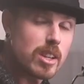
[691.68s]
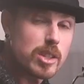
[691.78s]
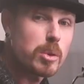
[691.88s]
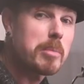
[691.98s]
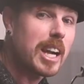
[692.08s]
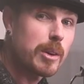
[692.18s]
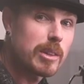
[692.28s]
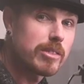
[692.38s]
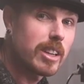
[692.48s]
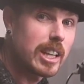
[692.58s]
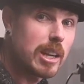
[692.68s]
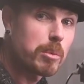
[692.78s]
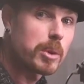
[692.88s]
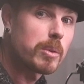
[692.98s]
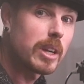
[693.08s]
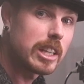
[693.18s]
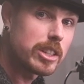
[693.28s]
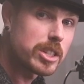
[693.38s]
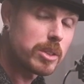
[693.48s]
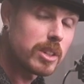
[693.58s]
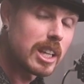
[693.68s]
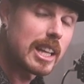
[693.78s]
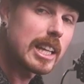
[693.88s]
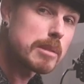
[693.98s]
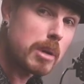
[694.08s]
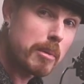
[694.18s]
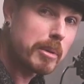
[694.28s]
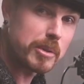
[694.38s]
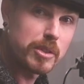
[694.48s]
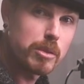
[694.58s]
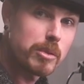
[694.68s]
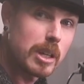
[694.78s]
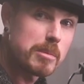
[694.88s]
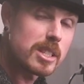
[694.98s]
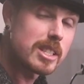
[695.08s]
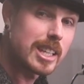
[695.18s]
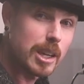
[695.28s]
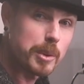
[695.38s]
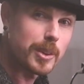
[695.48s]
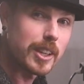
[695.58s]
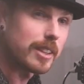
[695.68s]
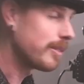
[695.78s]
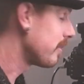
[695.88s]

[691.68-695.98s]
So we're back around front and we're ready to shoot. Let's pop off a few frames and see how we're looking.